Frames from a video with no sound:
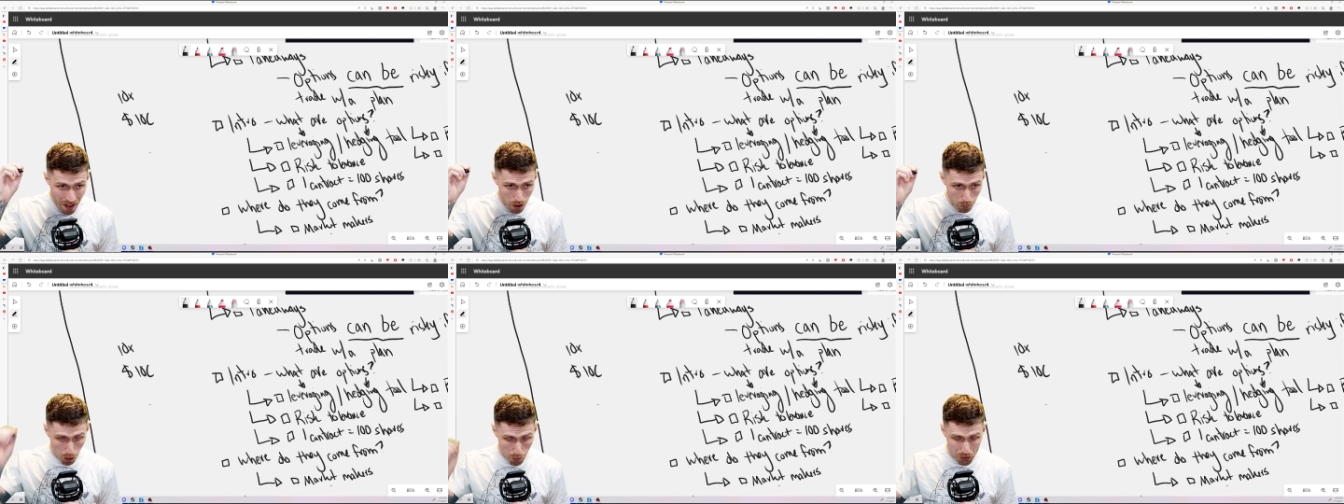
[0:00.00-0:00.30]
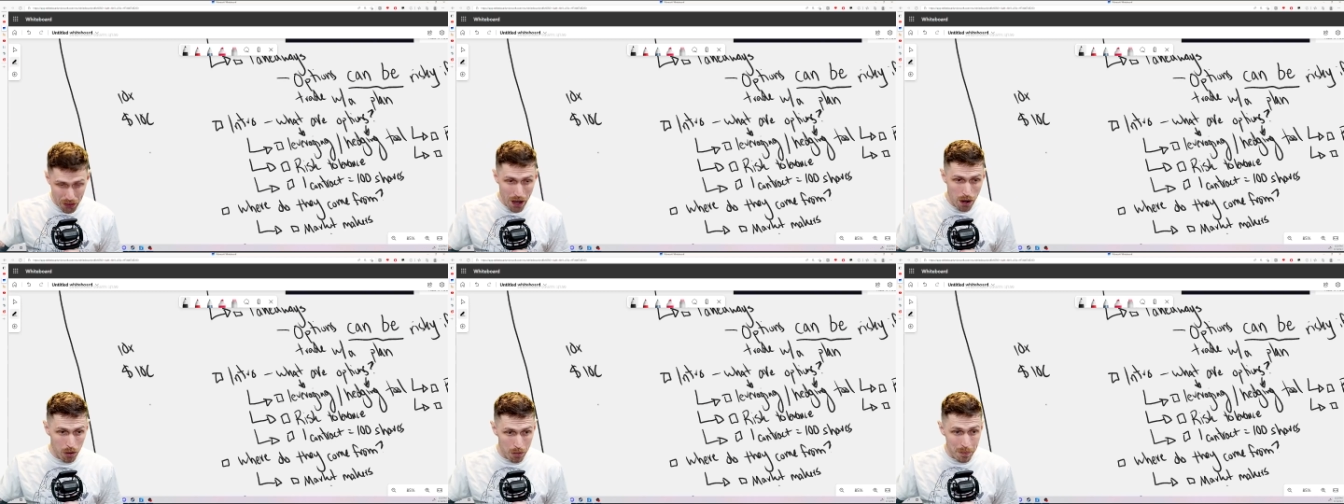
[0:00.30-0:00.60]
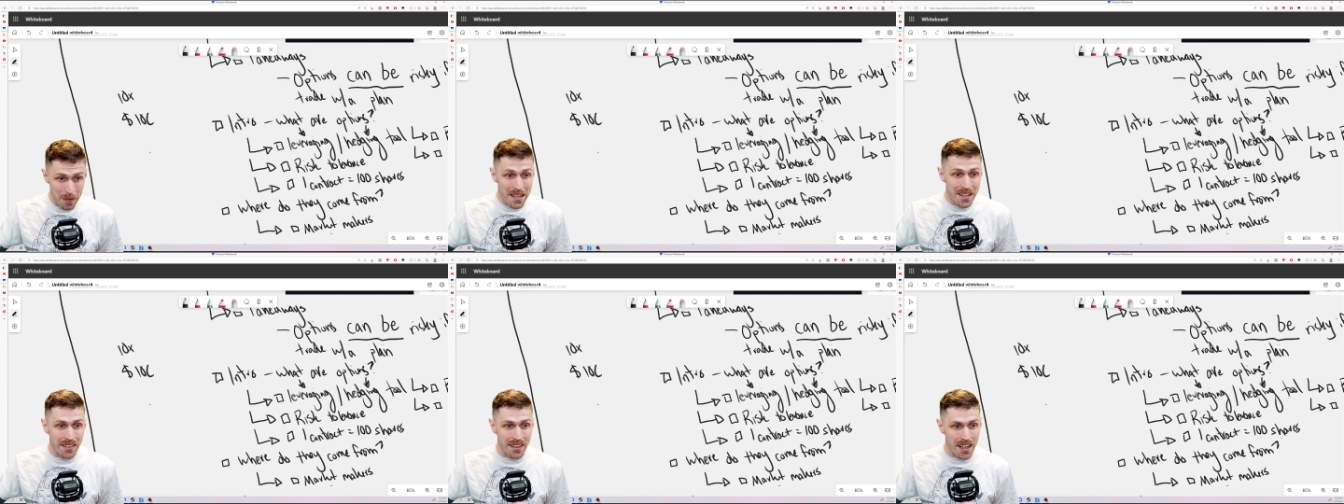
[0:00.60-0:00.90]
What that would
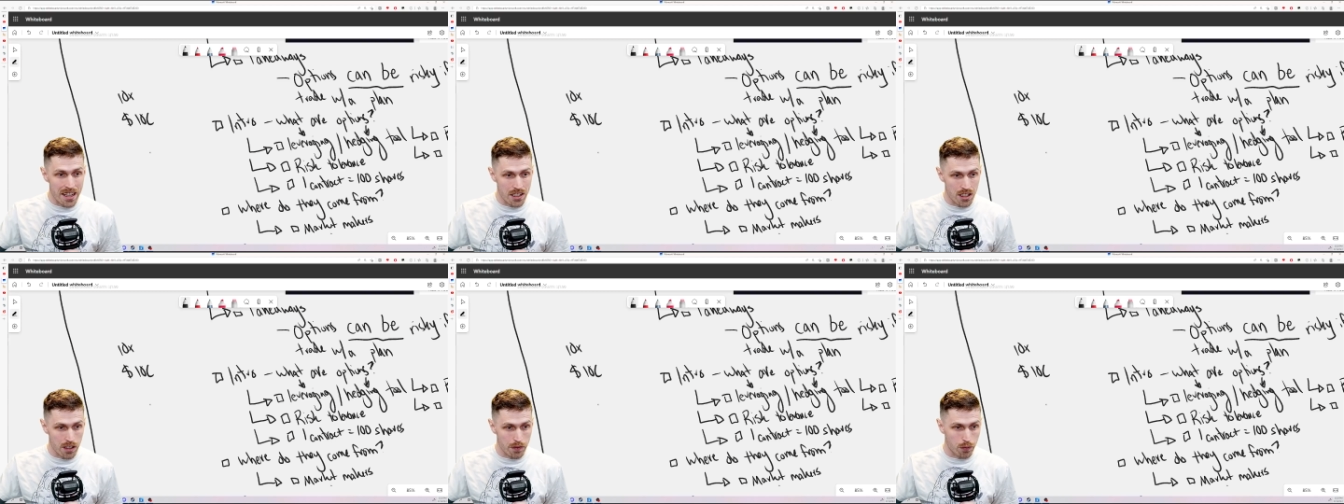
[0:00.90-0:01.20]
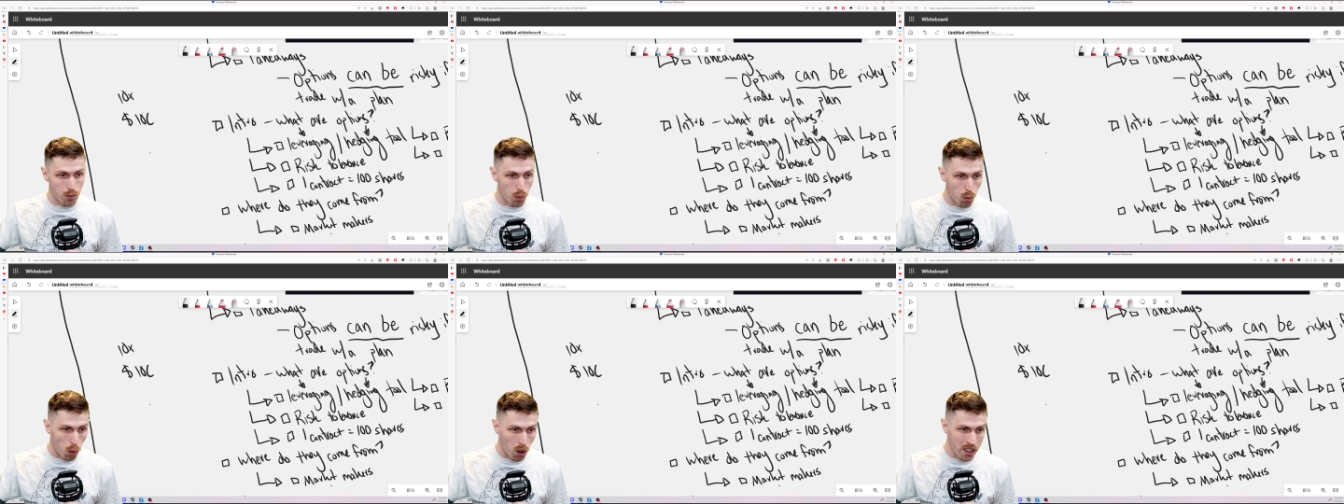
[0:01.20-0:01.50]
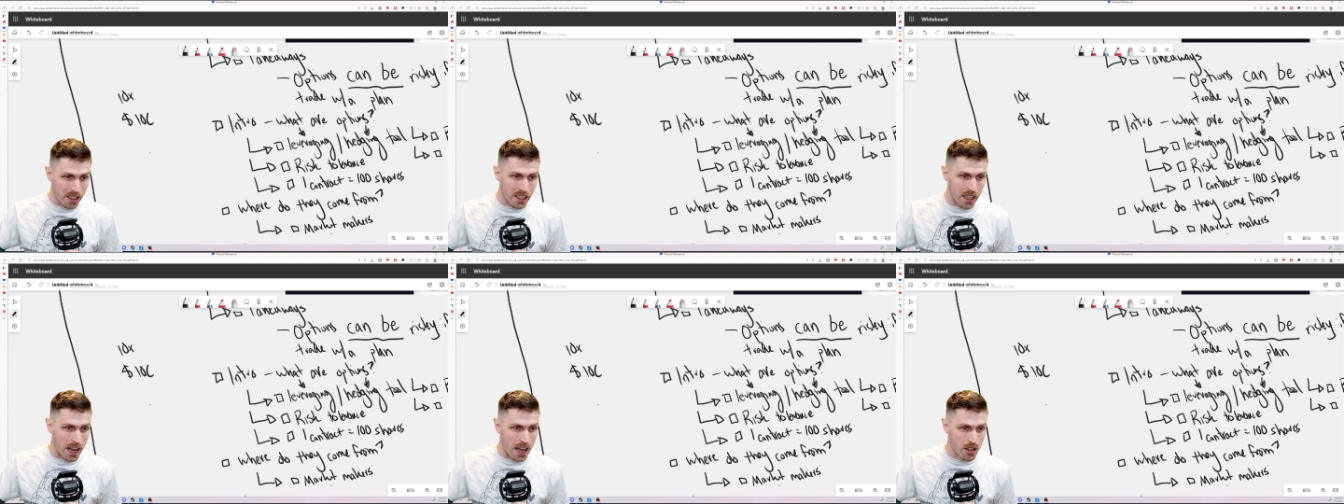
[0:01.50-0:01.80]
mean then is if
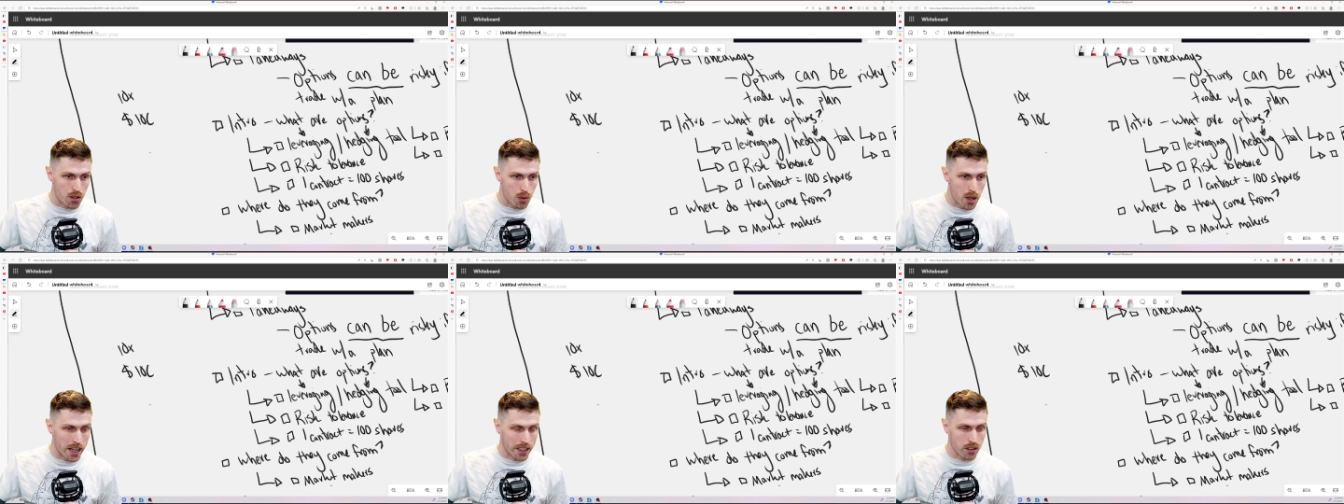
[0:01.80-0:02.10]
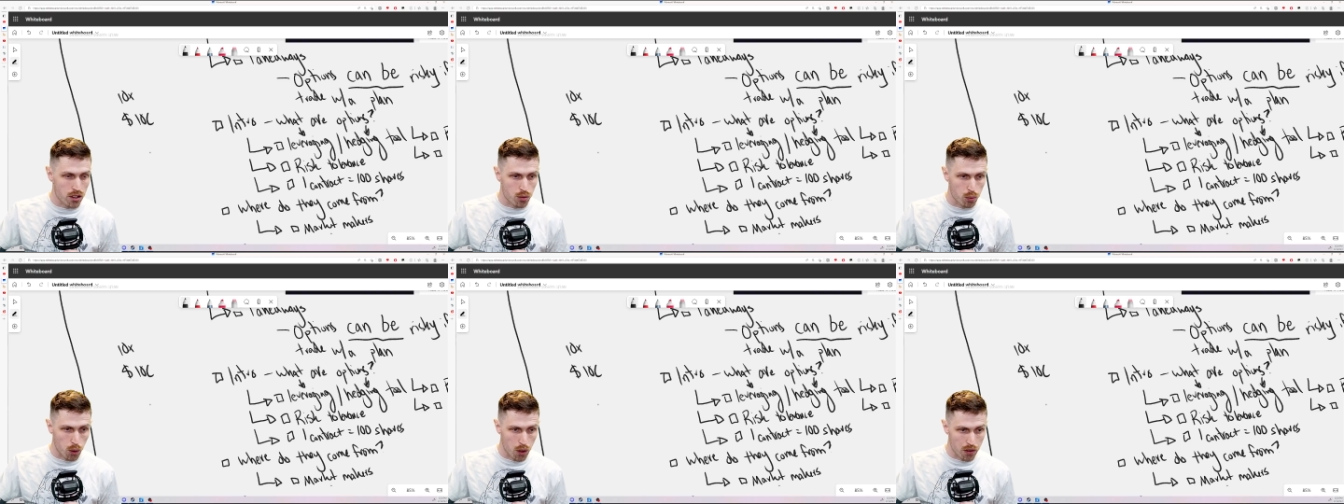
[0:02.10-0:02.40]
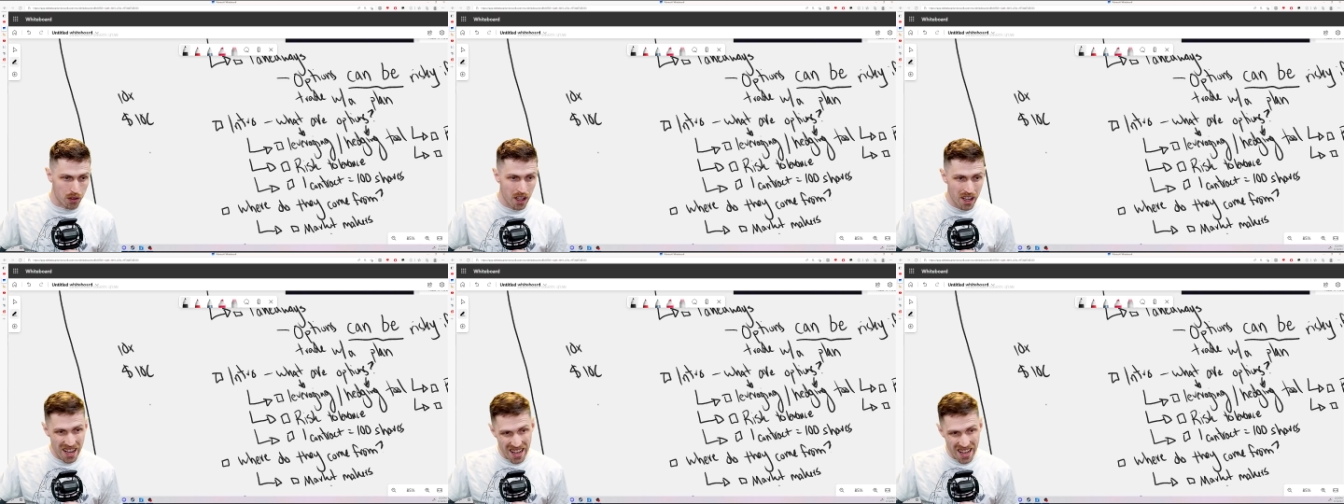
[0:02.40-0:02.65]
one contract is worth